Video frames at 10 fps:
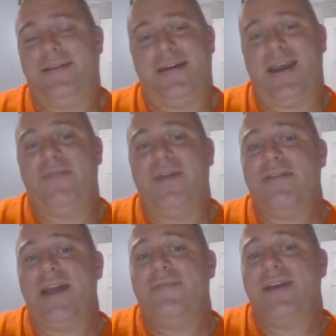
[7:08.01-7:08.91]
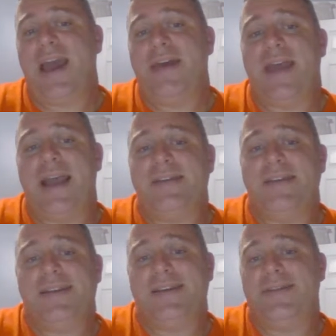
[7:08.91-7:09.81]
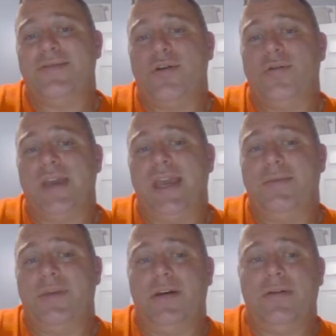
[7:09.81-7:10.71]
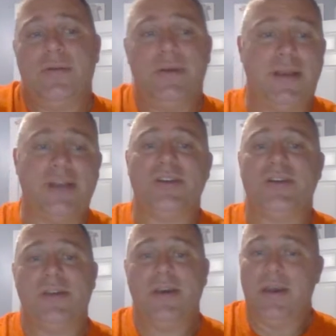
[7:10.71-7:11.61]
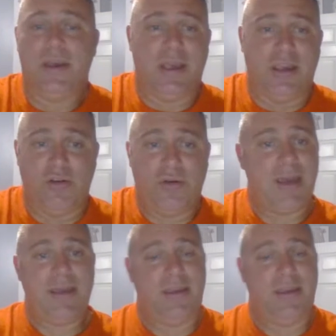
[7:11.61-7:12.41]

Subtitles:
I'd rather have a guy that's in there the whole game. That's just, you get.